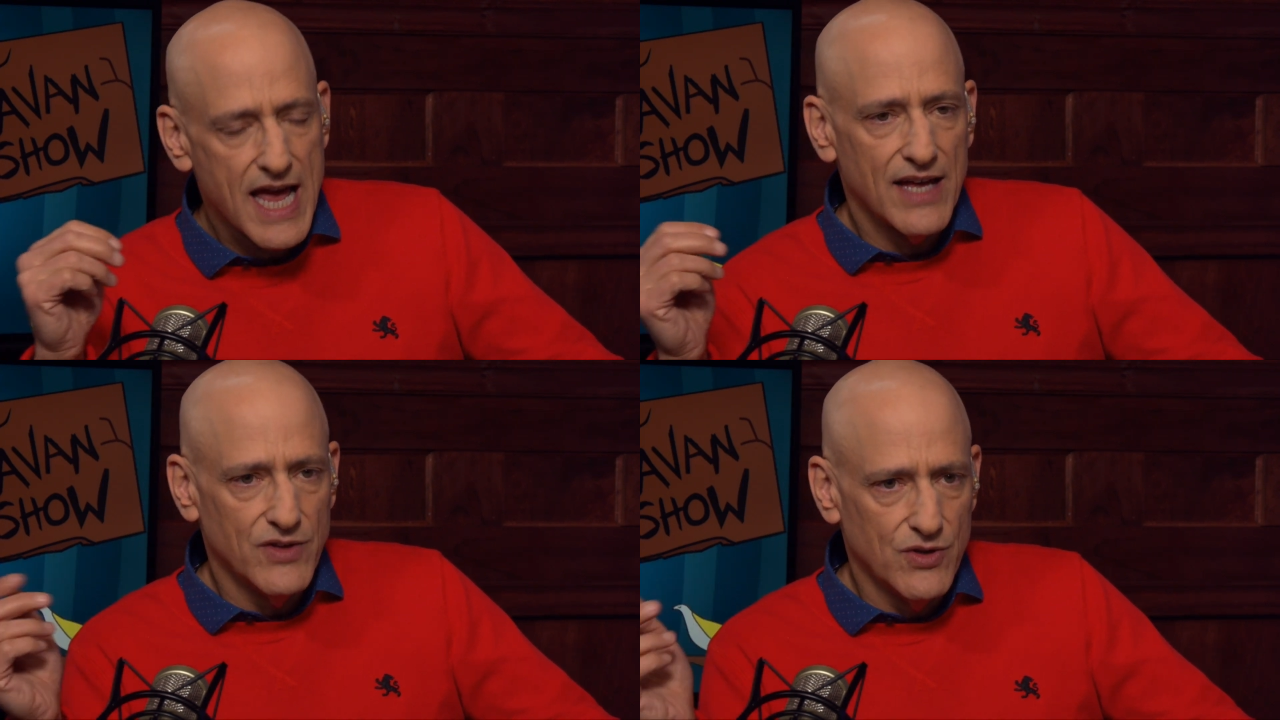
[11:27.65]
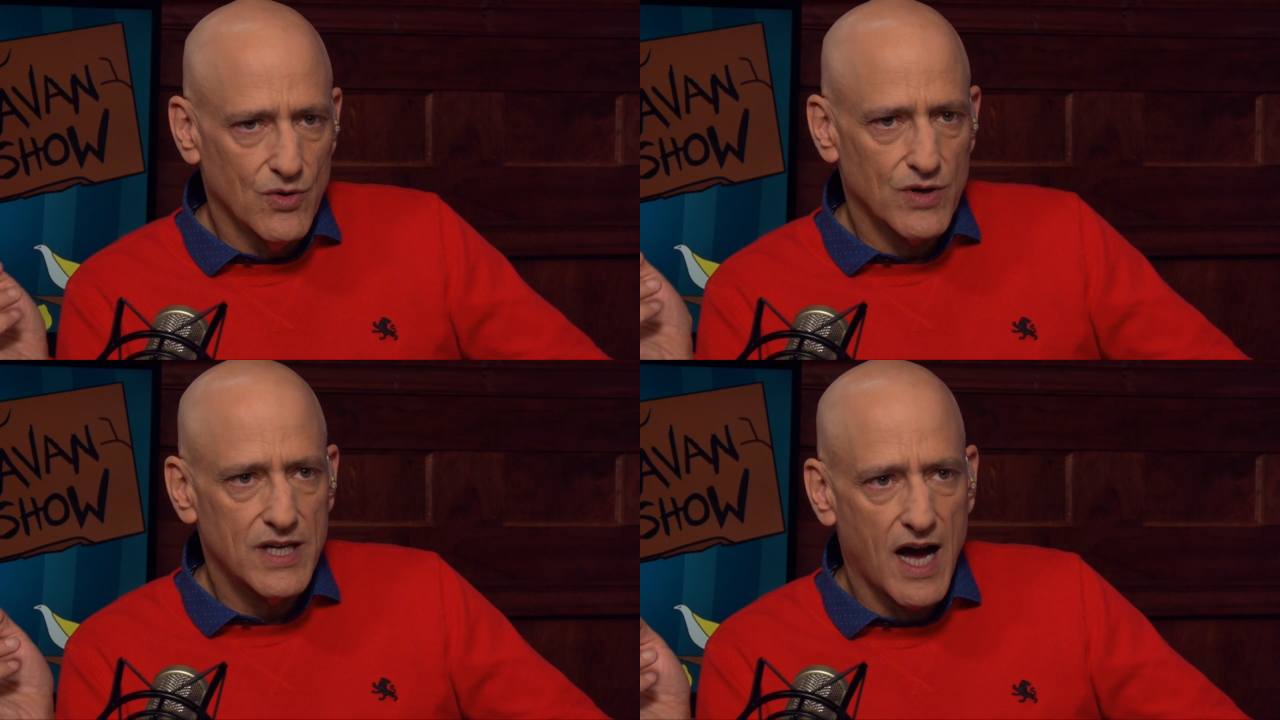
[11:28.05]
and the New
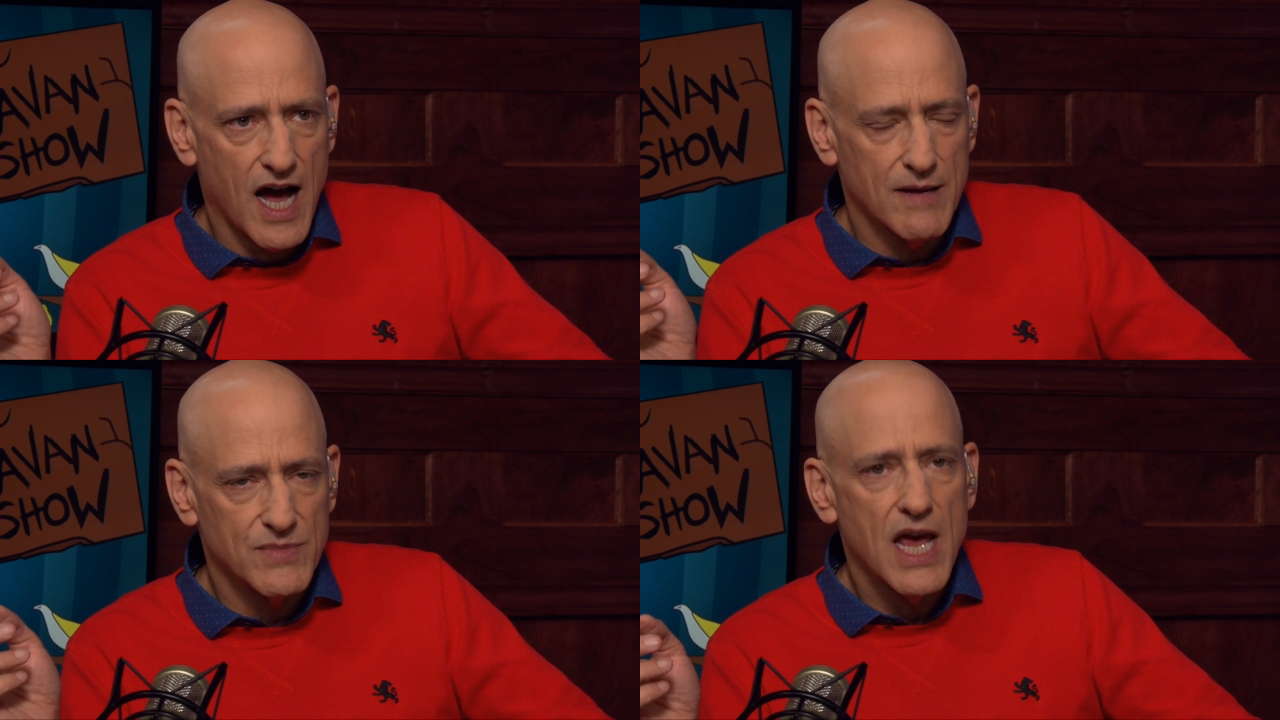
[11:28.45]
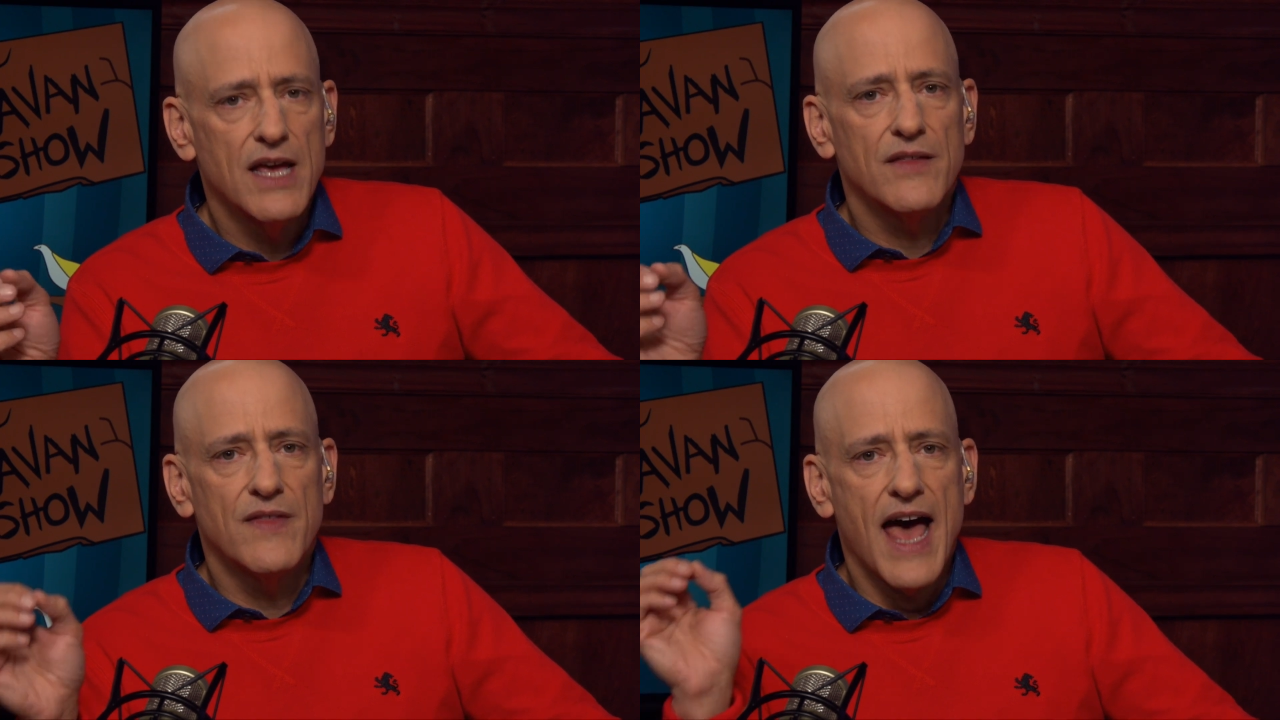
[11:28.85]
York Times
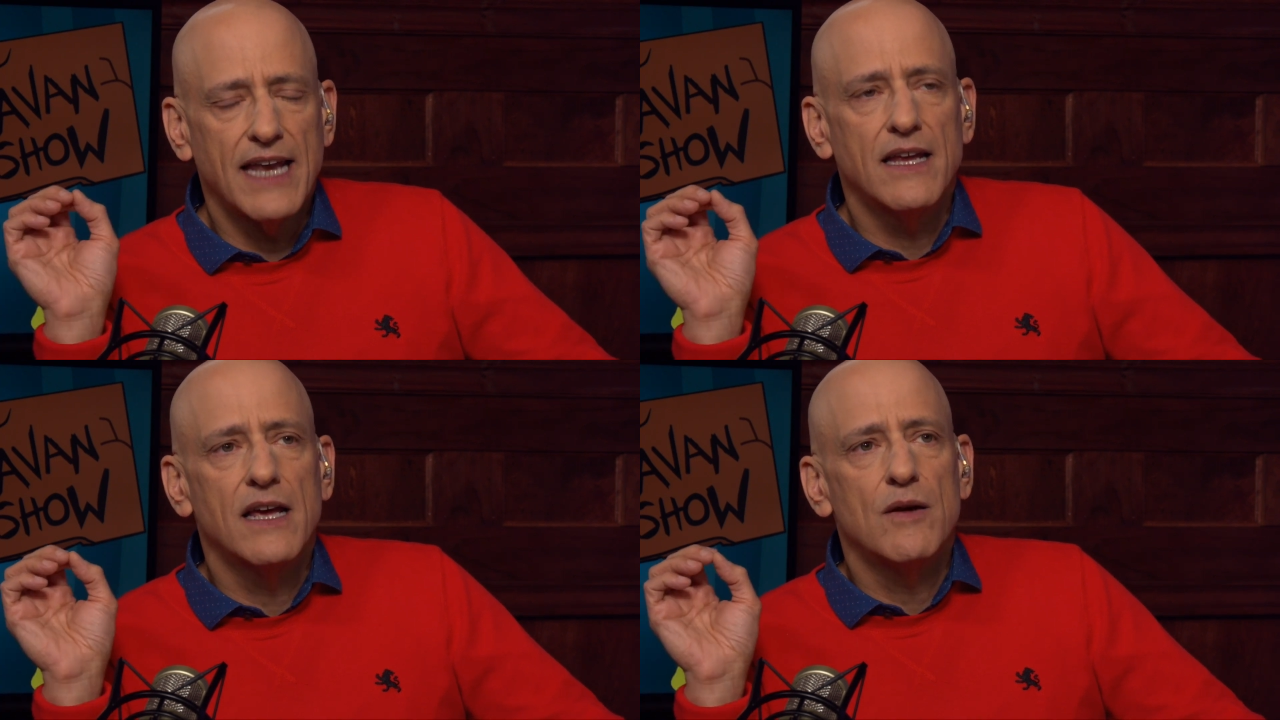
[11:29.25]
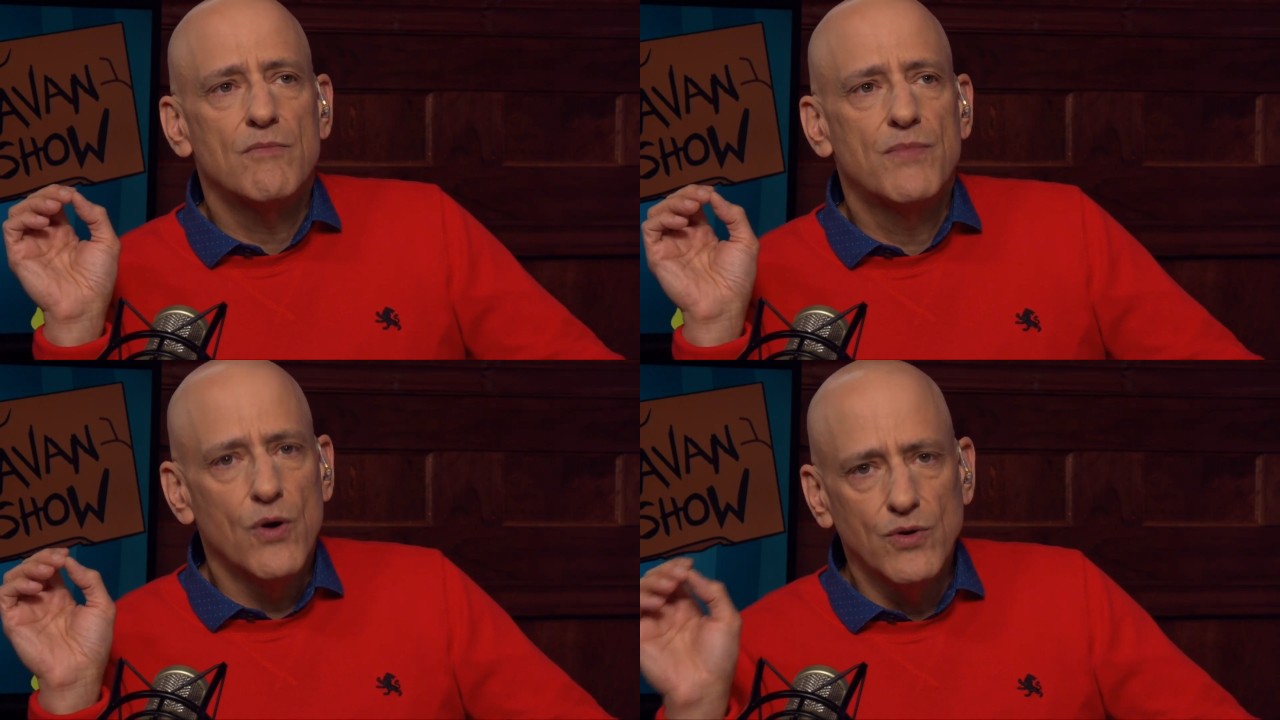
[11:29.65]
that
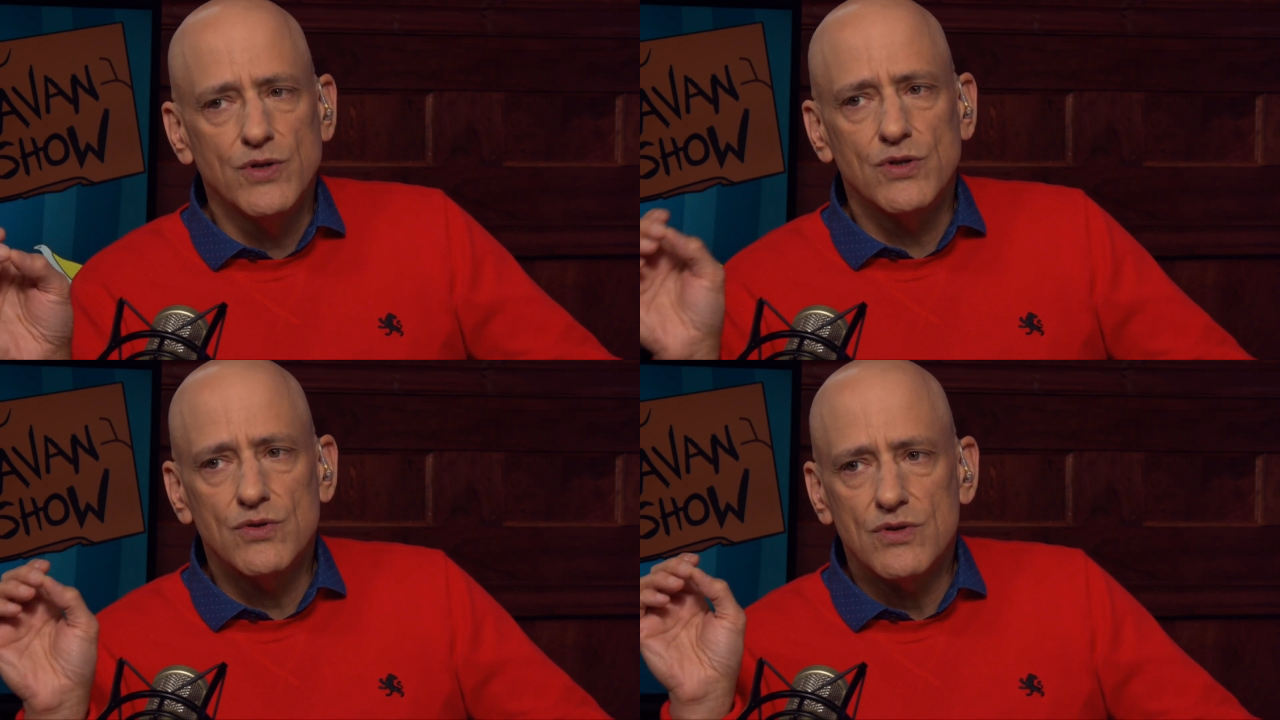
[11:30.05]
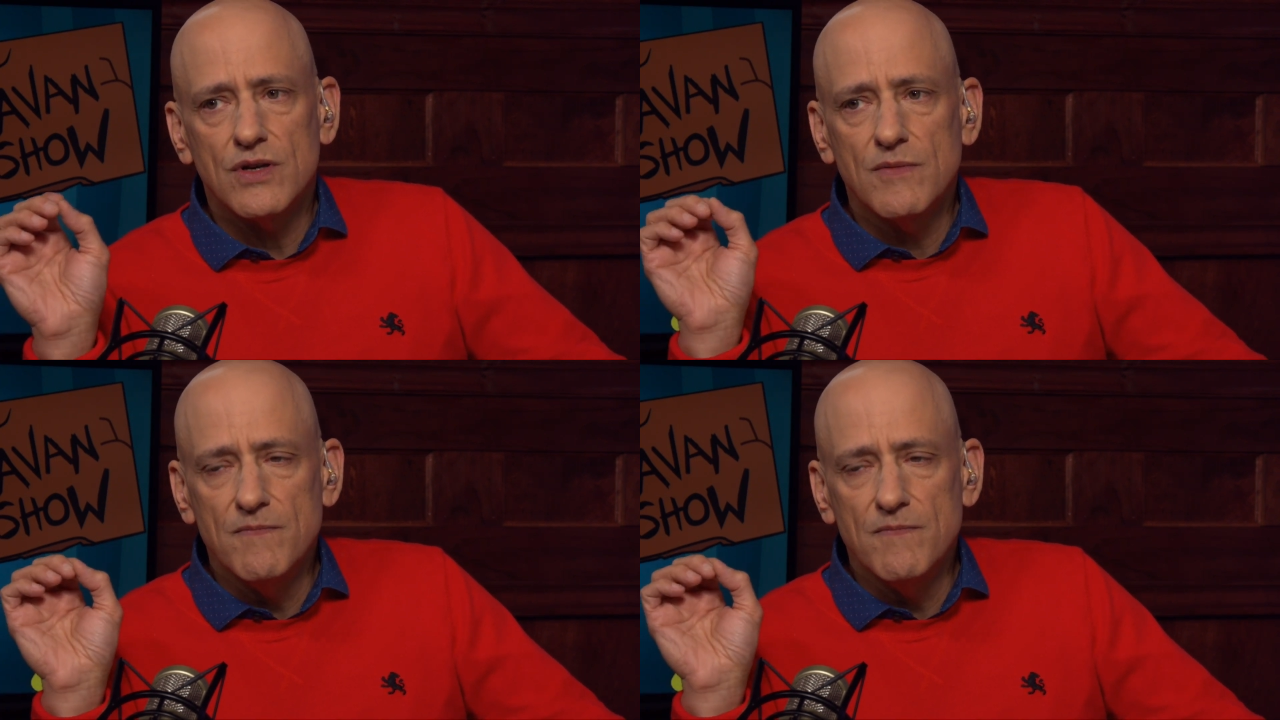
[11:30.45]
Putin's